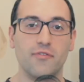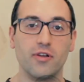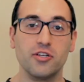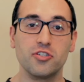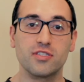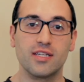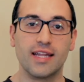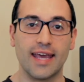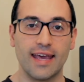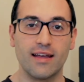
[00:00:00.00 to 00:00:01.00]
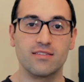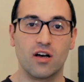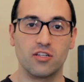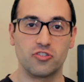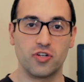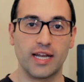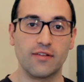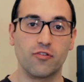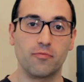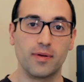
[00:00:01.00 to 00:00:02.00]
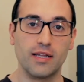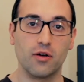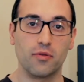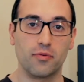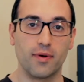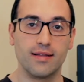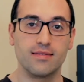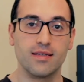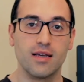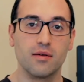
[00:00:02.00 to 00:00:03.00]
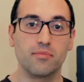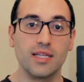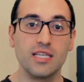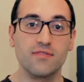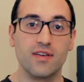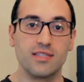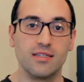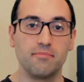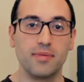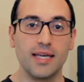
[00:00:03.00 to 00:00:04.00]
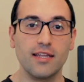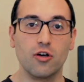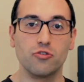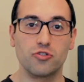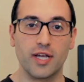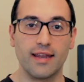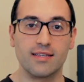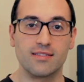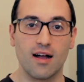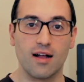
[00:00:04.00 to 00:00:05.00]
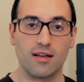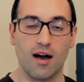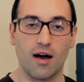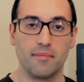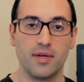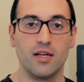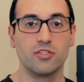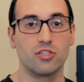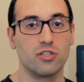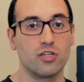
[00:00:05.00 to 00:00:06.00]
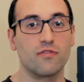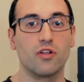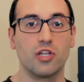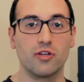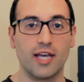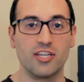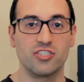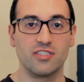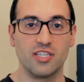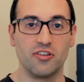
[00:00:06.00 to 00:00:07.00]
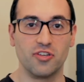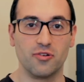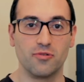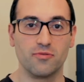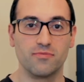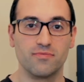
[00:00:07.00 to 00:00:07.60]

If you're interested in hands-on training for PDO threads, please visit pdotrainings.com to look for a location near you.